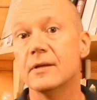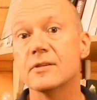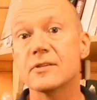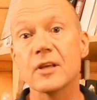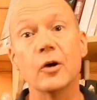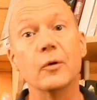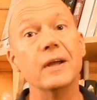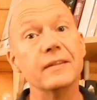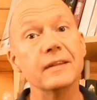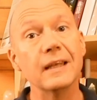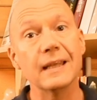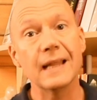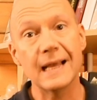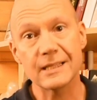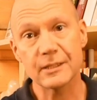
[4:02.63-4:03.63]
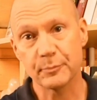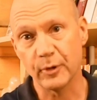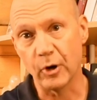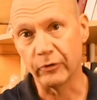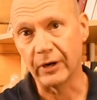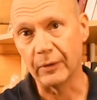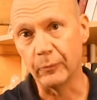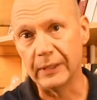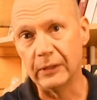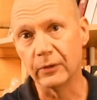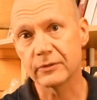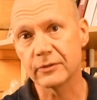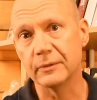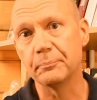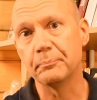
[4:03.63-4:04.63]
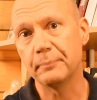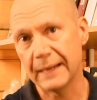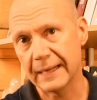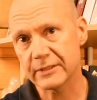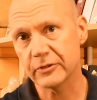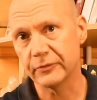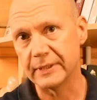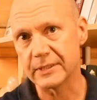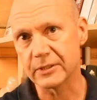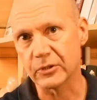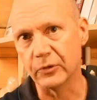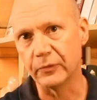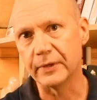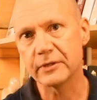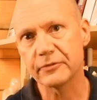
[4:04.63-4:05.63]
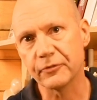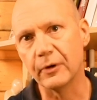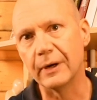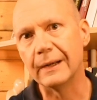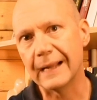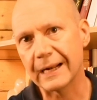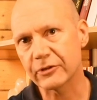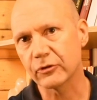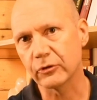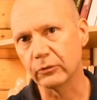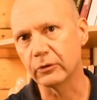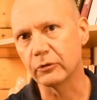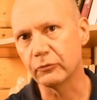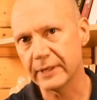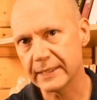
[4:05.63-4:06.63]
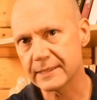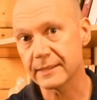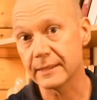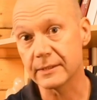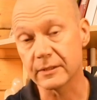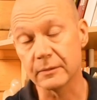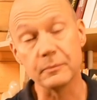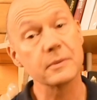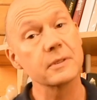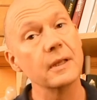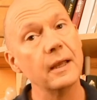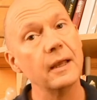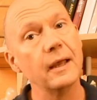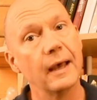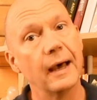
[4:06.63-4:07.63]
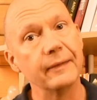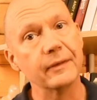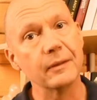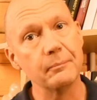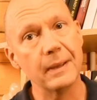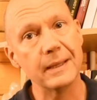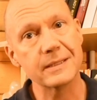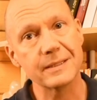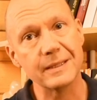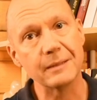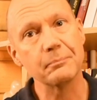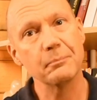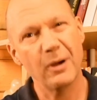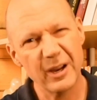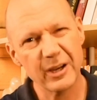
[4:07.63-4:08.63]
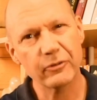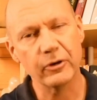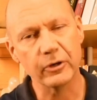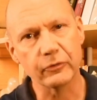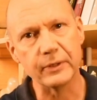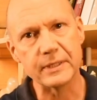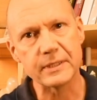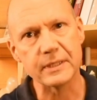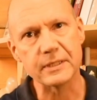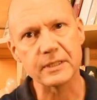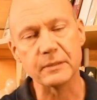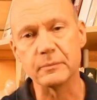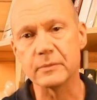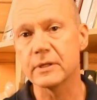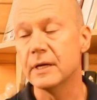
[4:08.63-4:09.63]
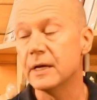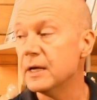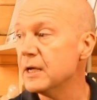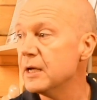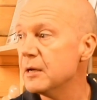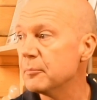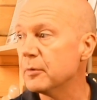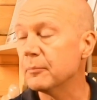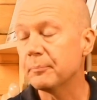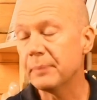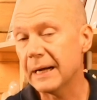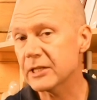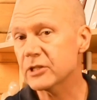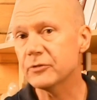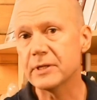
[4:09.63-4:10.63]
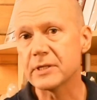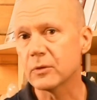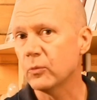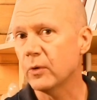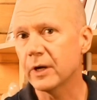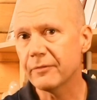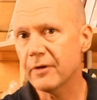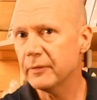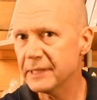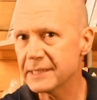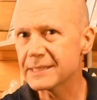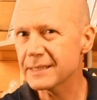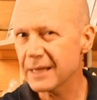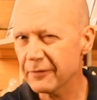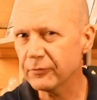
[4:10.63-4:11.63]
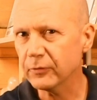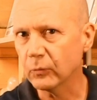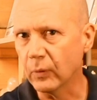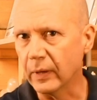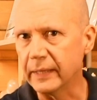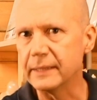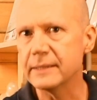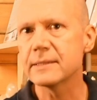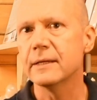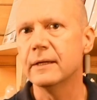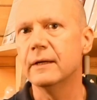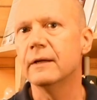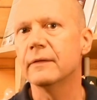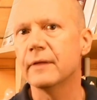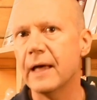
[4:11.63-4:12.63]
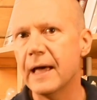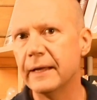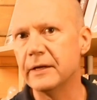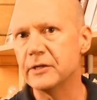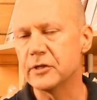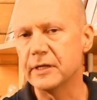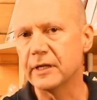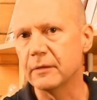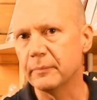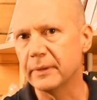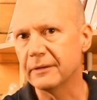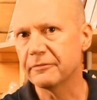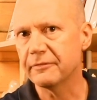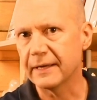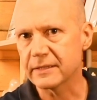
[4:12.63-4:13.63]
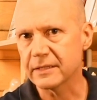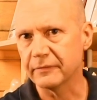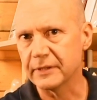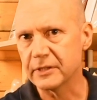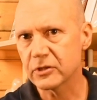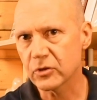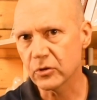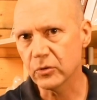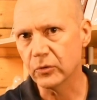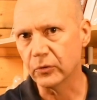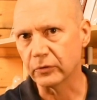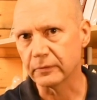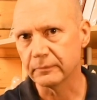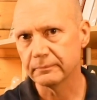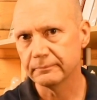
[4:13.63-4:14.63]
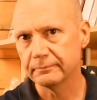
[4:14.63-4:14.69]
So in the last program we looked at battery storage for electrical grid systems and domestic microgrid systems. But batteries are one of only several ways that energy can be effectively stored.